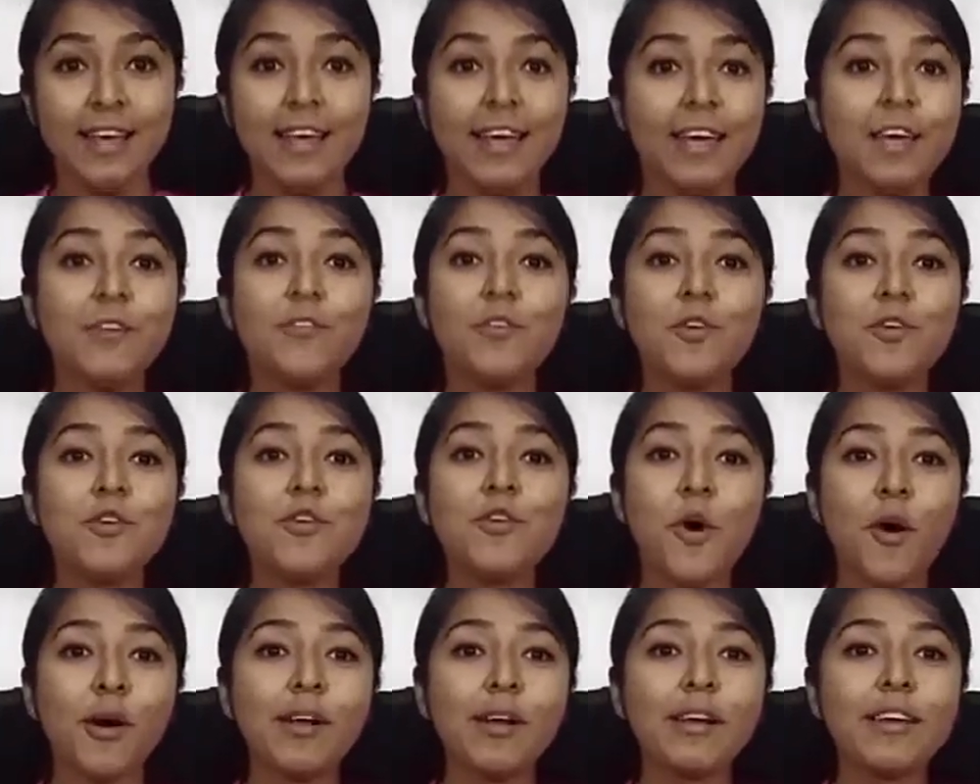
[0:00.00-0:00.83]
If you're
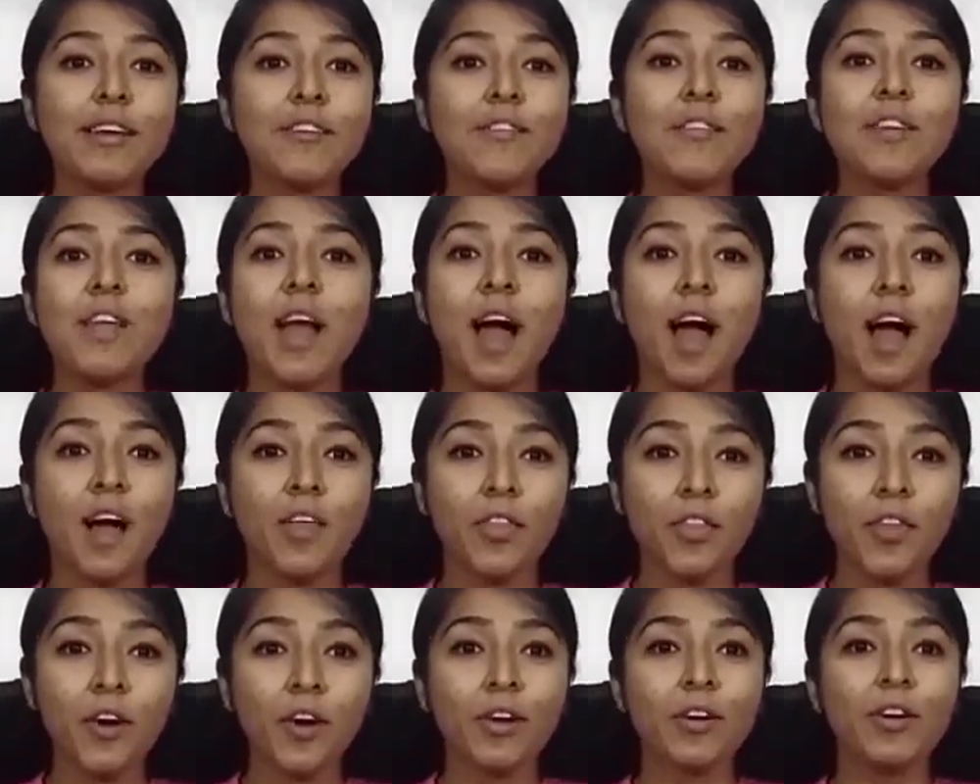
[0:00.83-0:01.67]
not given
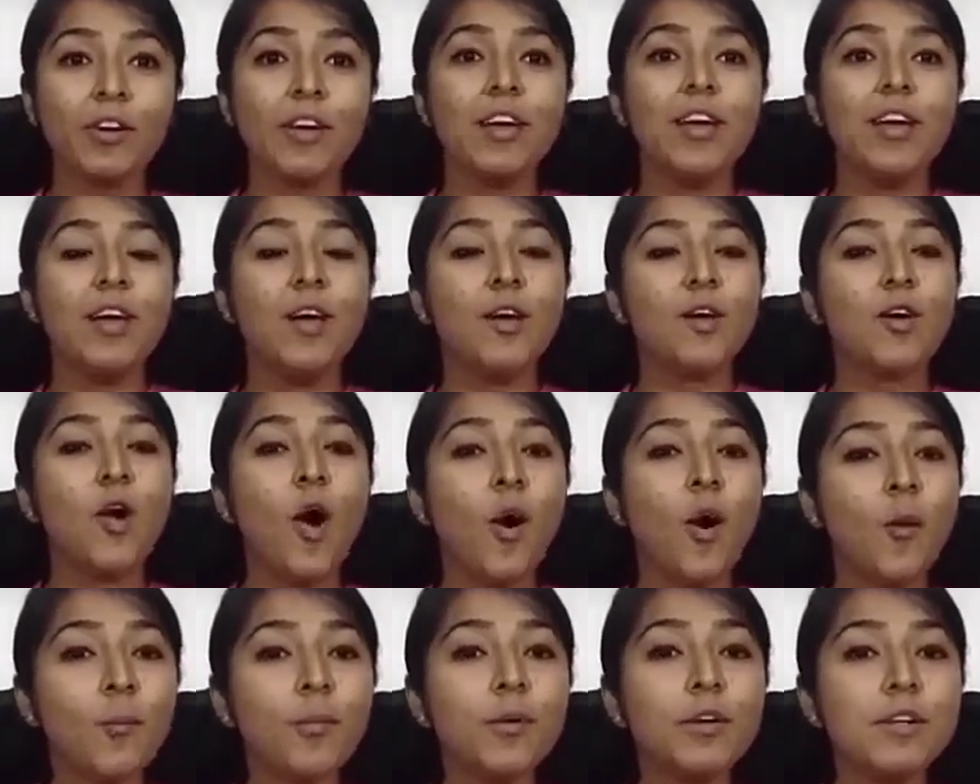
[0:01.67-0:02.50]
other
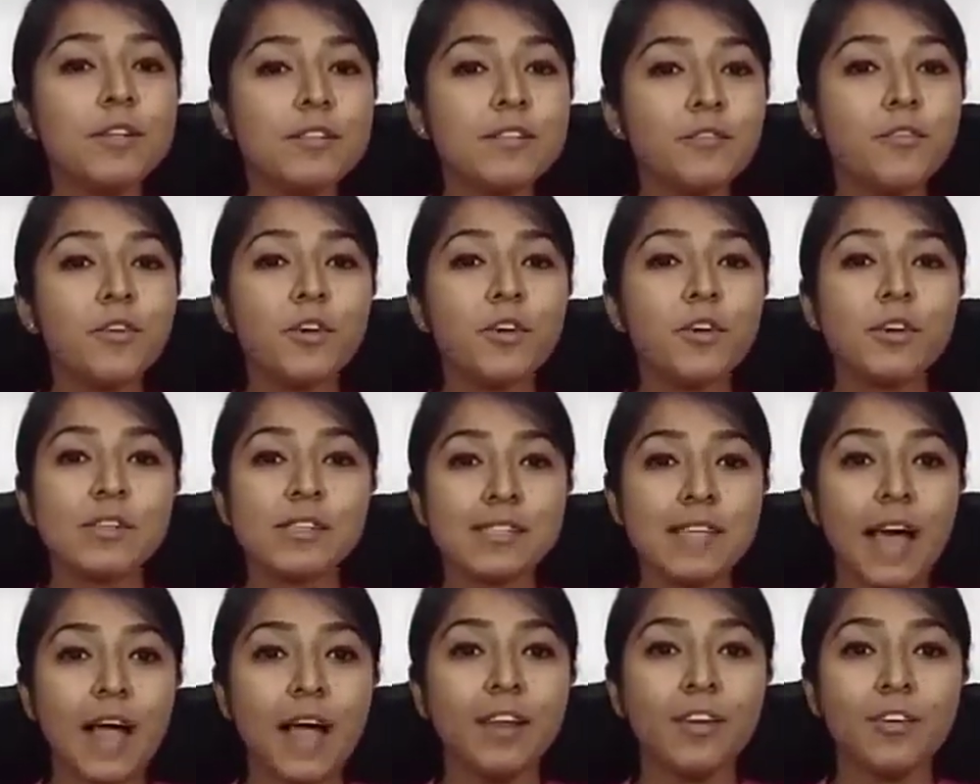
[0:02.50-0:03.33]
components of your
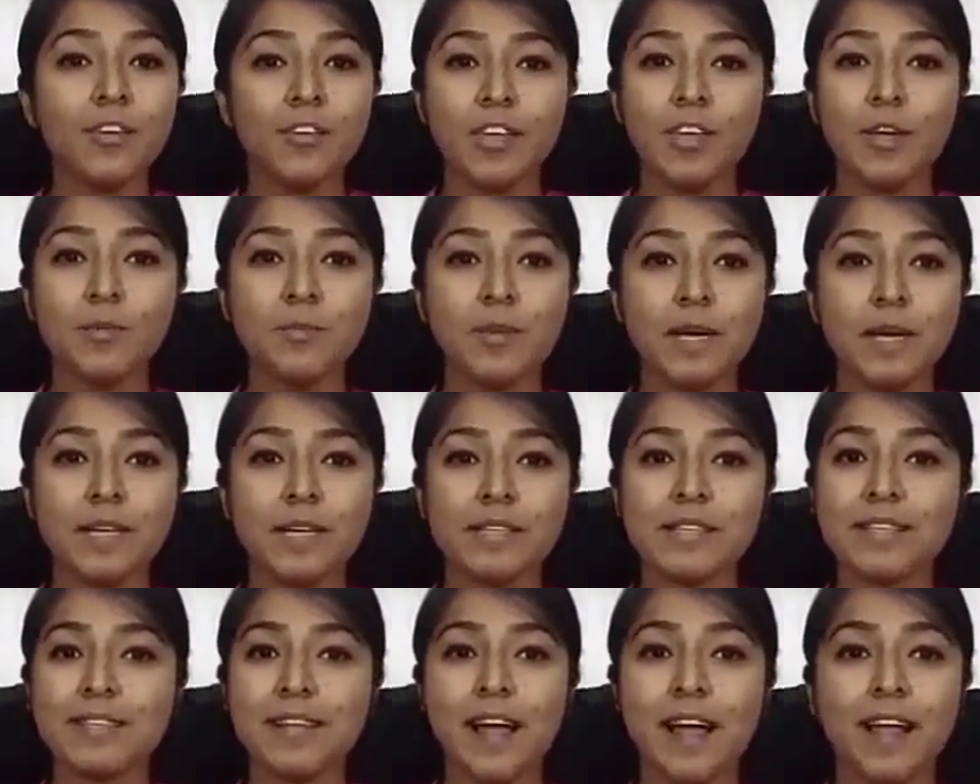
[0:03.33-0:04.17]
salary, your
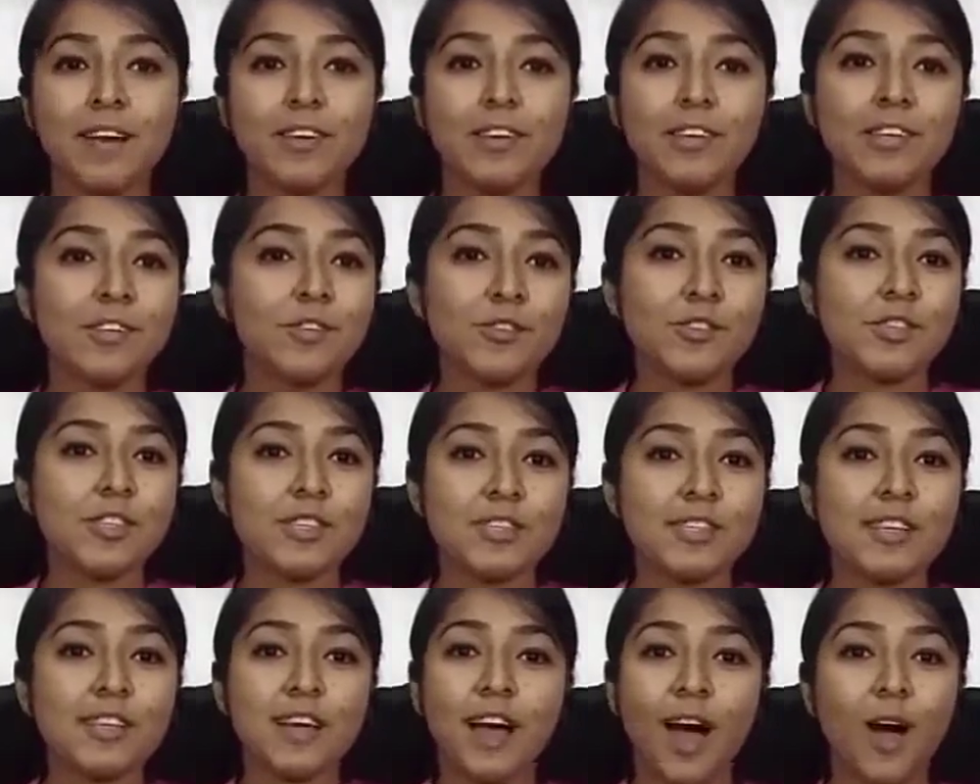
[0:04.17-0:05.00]
basic salary just
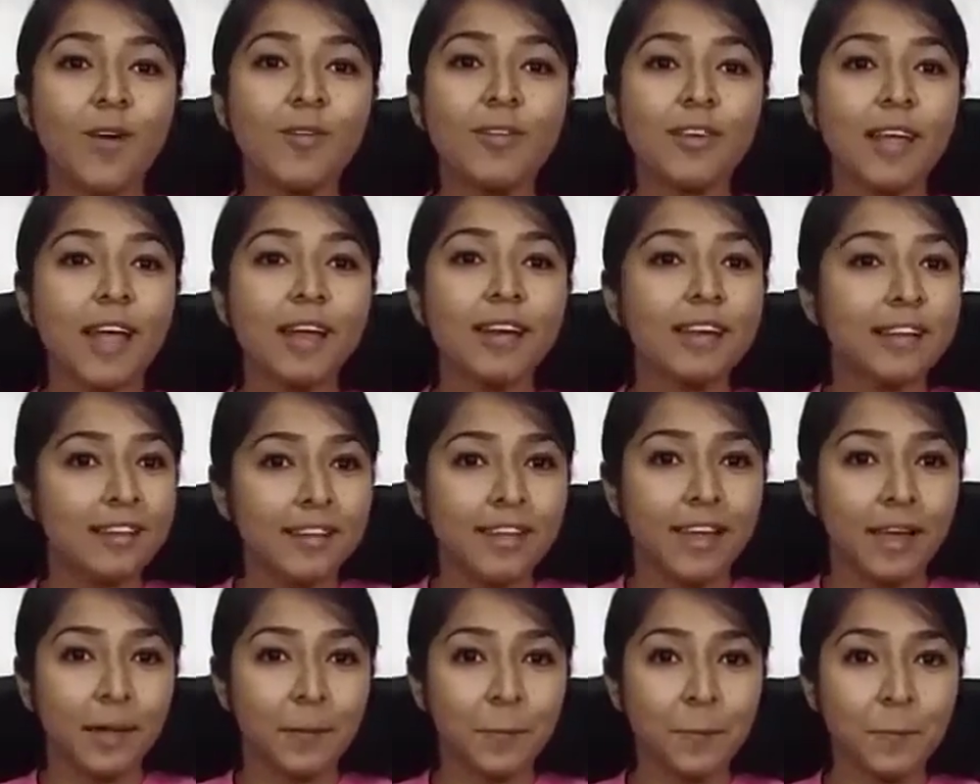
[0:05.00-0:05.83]
doesn't count
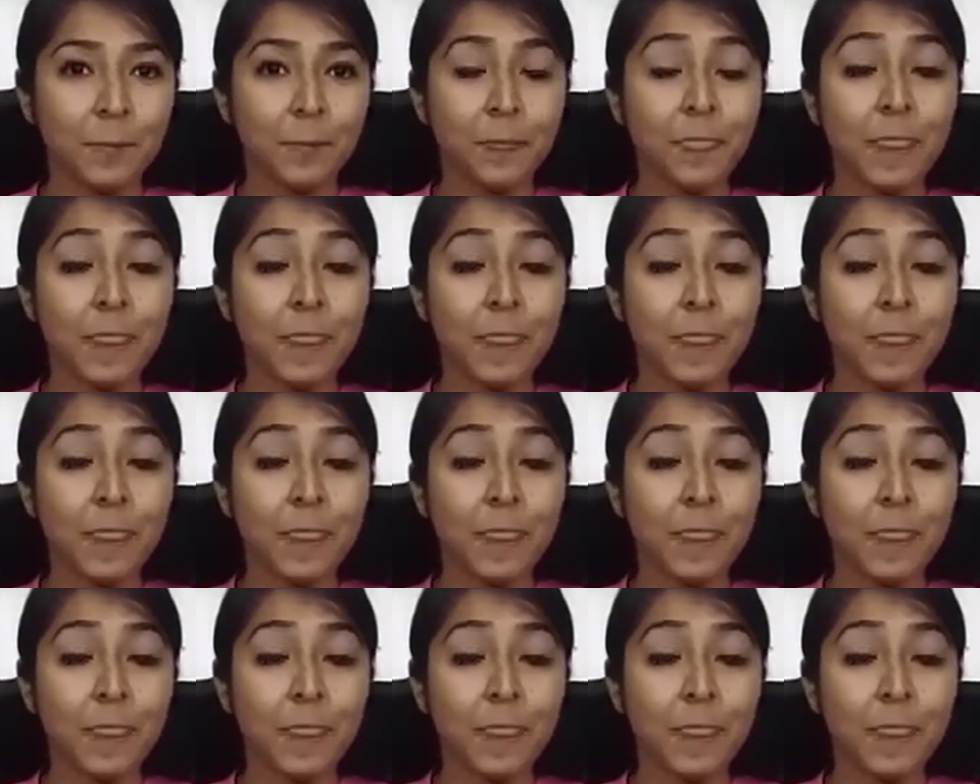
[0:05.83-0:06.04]
anything.